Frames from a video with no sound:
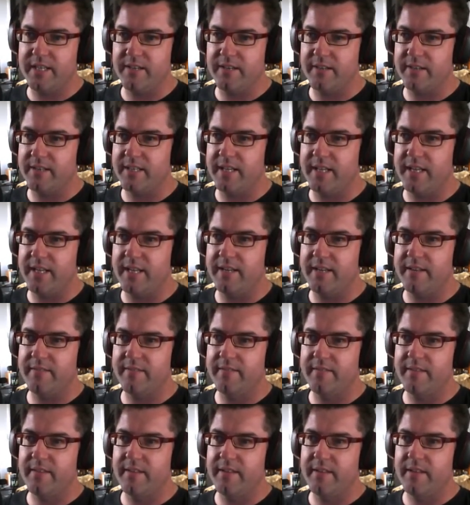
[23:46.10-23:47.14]
got the...
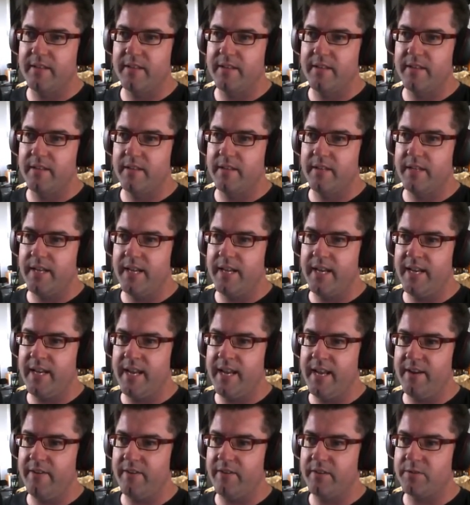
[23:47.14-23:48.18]
in
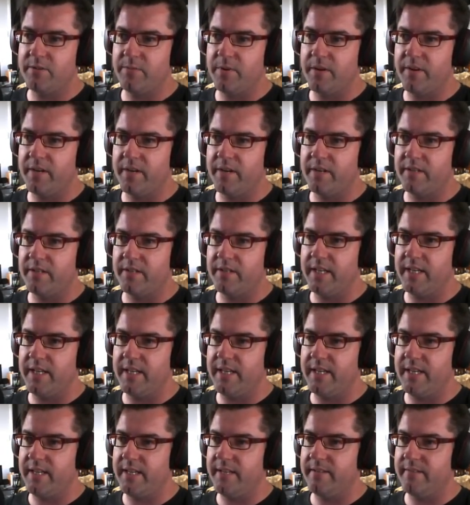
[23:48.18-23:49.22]
here is where I got
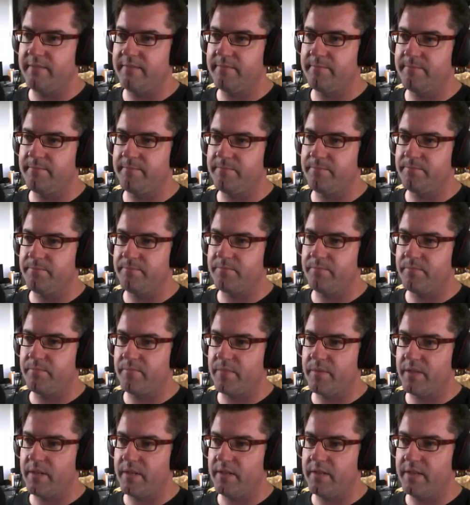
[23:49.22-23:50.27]
the...
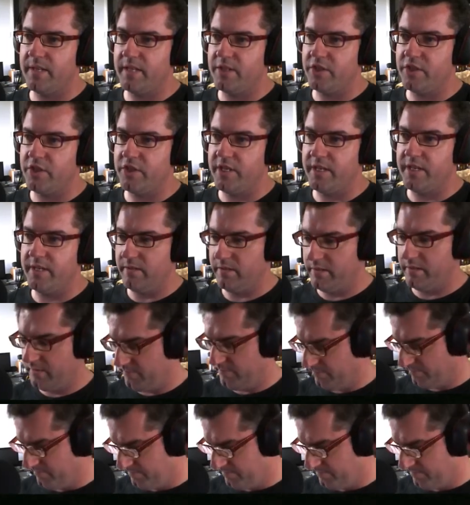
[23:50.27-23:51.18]
that shield.